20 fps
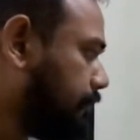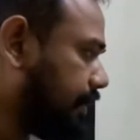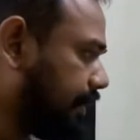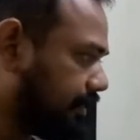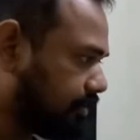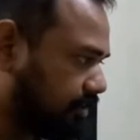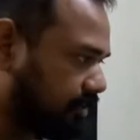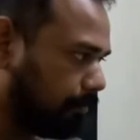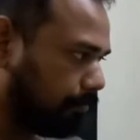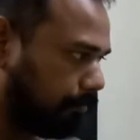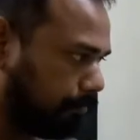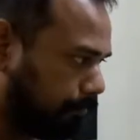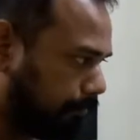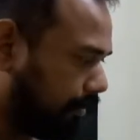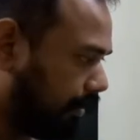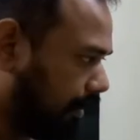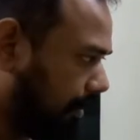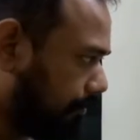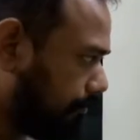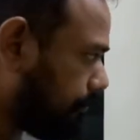double
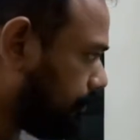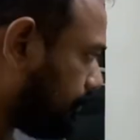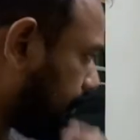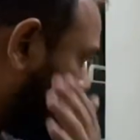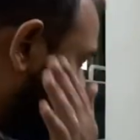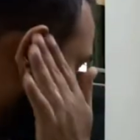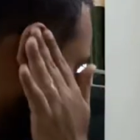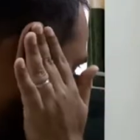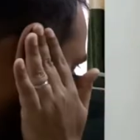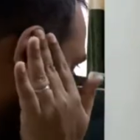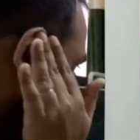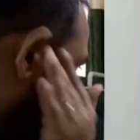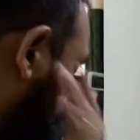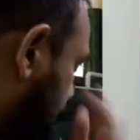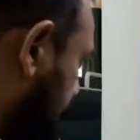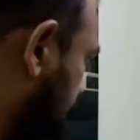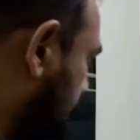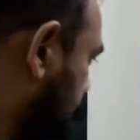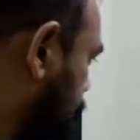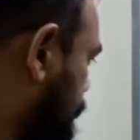prime, okay? So we
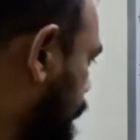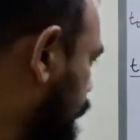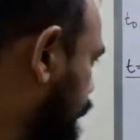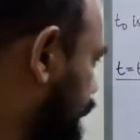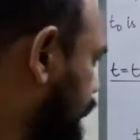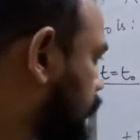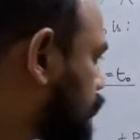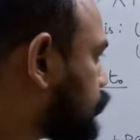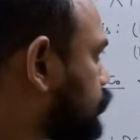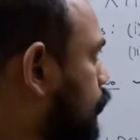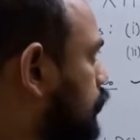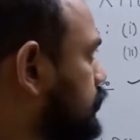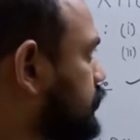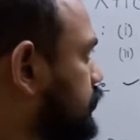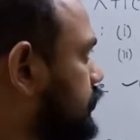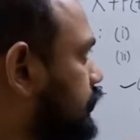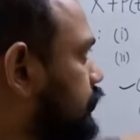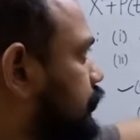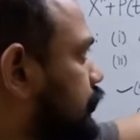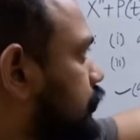will put these
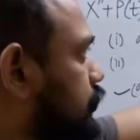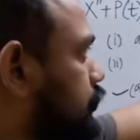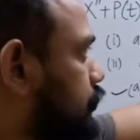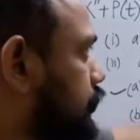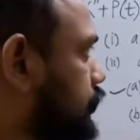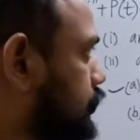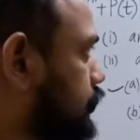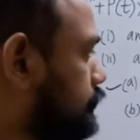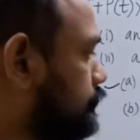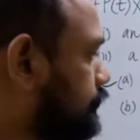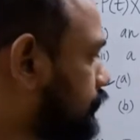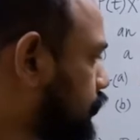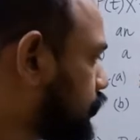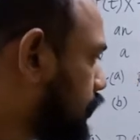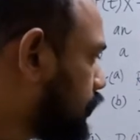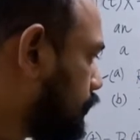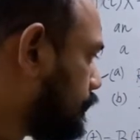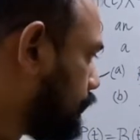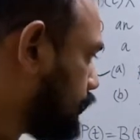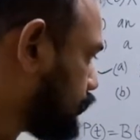quantities into this differential
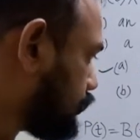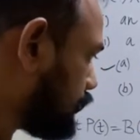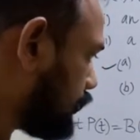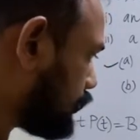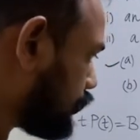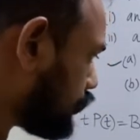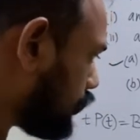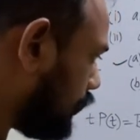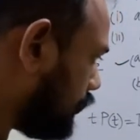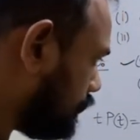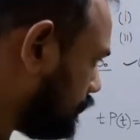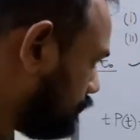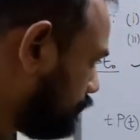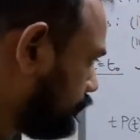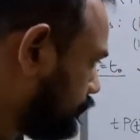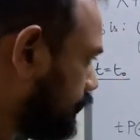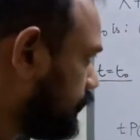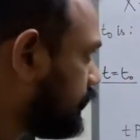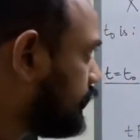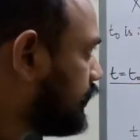equation and solve,
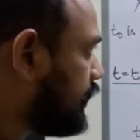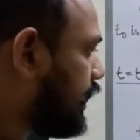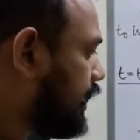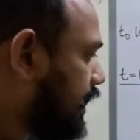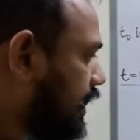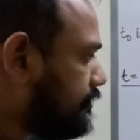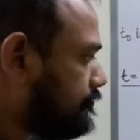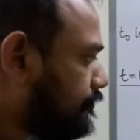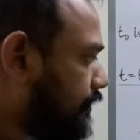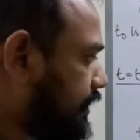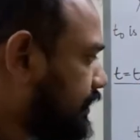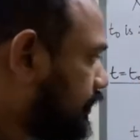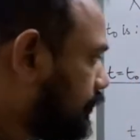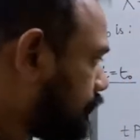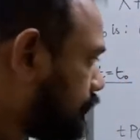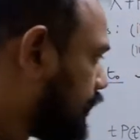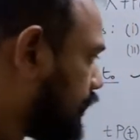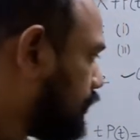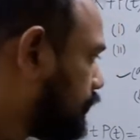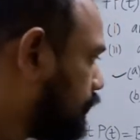and find out how